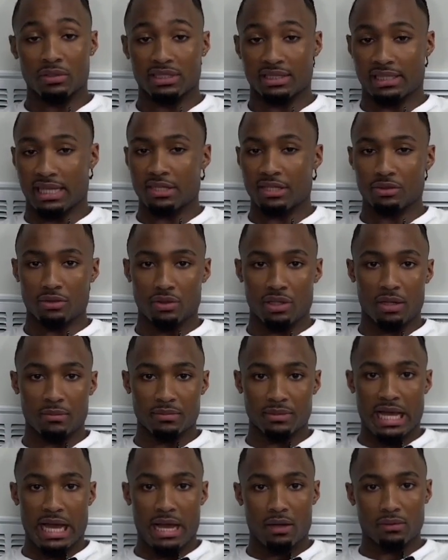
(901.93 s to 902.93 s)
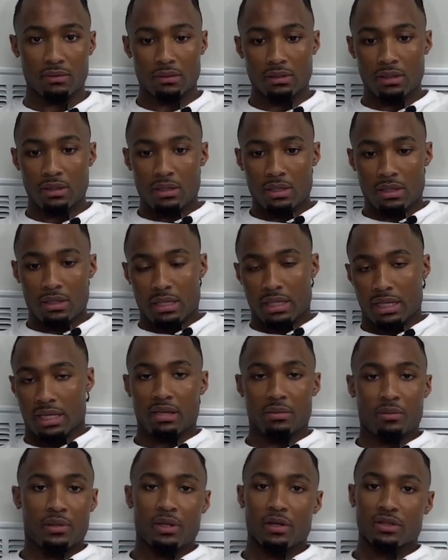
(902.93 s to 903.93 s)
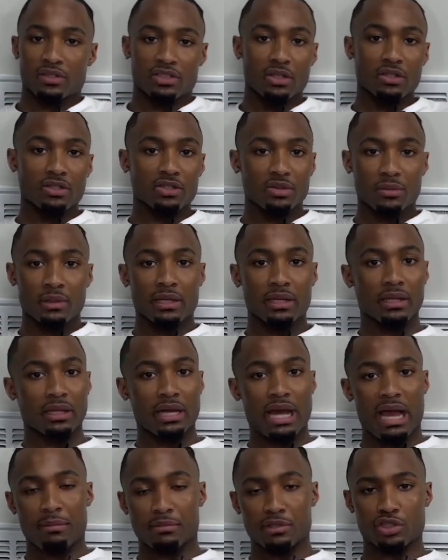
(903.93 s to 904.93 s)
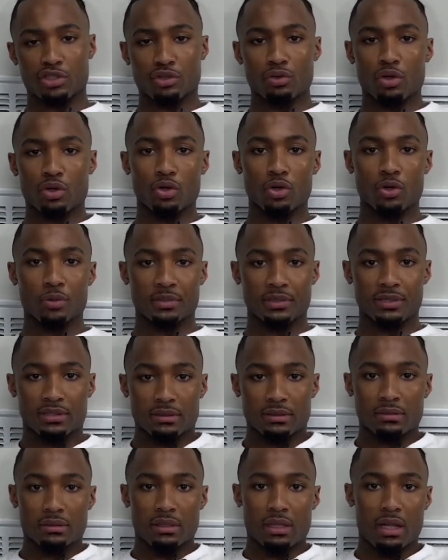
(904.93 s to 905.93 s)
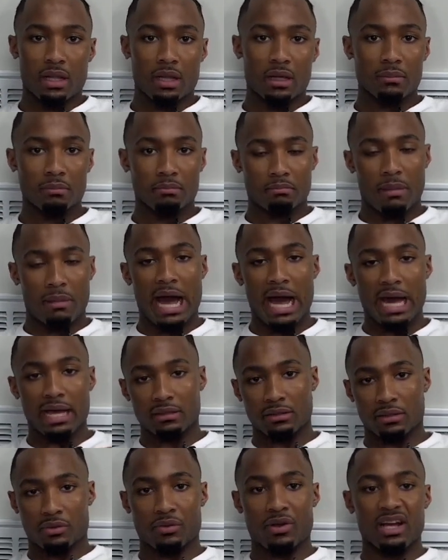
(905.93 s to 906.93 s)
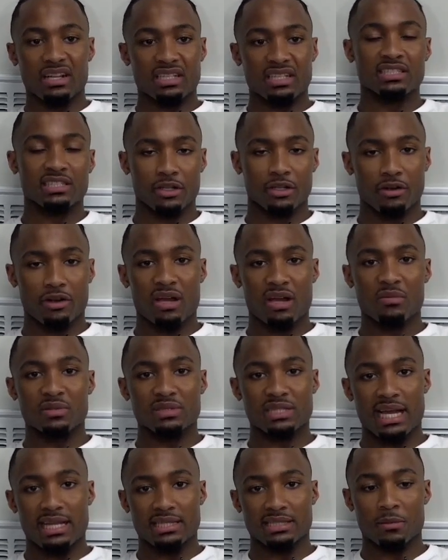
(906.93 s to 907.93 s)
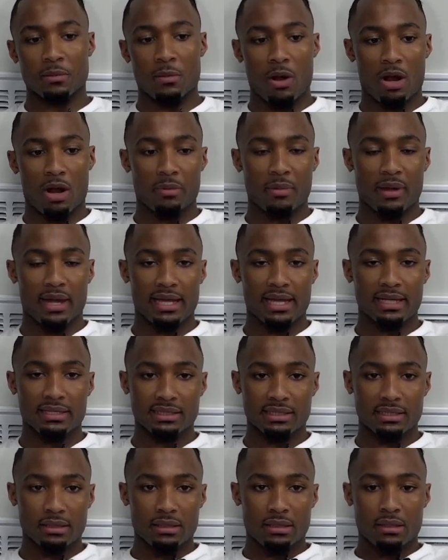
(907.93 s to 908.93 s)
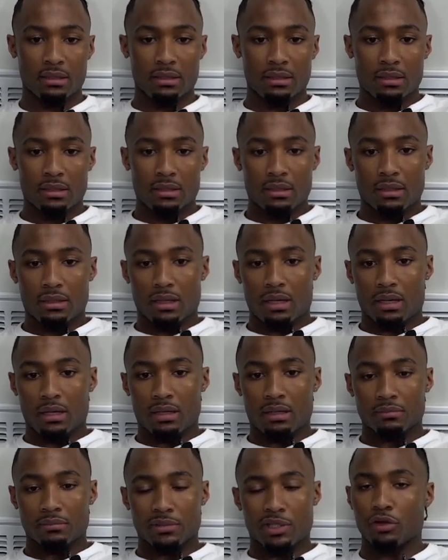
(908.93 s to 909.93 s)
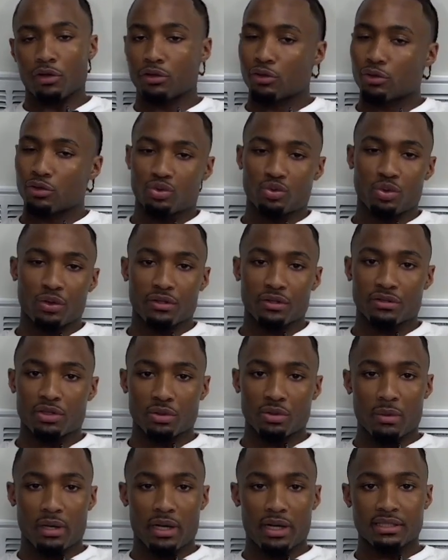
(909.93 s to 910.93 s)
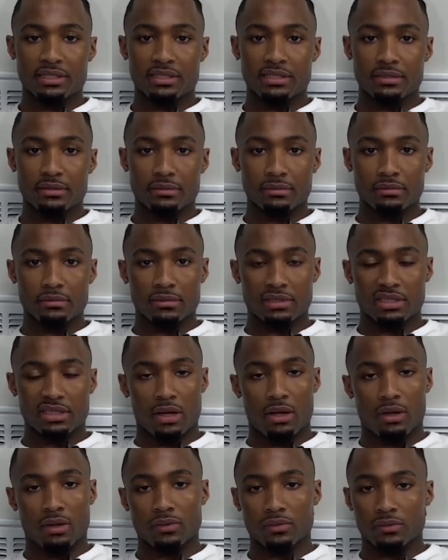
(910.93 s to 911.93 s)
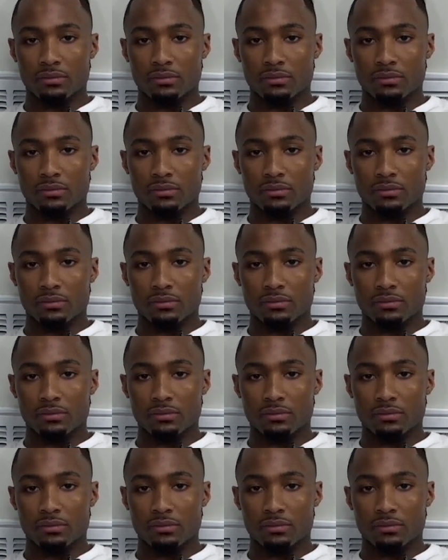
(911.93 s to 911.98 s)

the schedule comes out, It'll be on social media at Mizzou Hoops. My direct Instagram is at Tamar Bates. Don't use Twitter too much, so